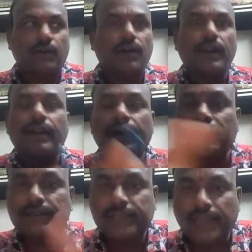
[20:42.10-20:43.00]
corridor
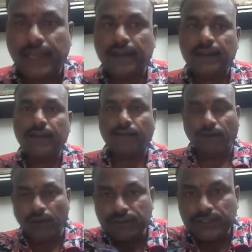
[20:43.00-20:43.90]
is there,
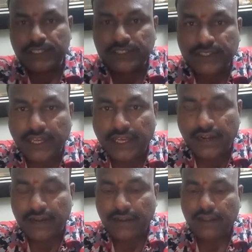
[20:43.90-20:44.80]
lounge is
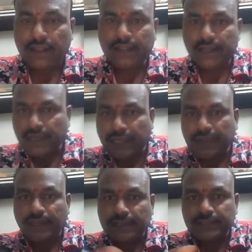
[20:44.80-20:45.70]
there. That
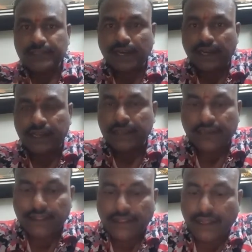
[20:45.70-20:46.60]
area is calling
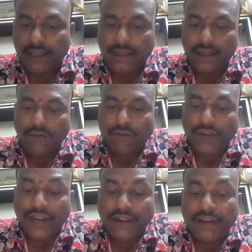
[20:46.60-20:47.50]
here the
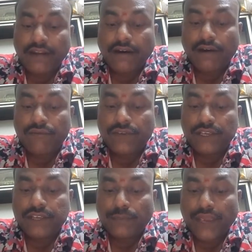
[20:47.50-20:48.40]
front
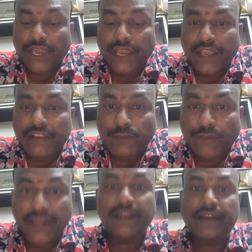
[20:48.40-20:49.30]
office
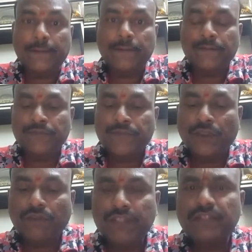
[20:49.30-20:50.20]
management
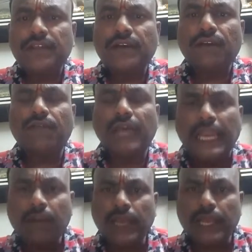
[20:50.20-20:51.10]
with
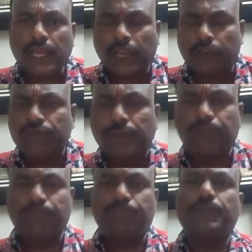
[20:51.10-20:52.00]
well
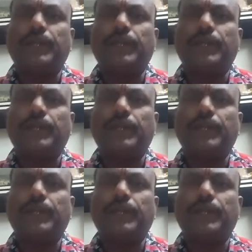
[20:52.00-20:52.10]
equipped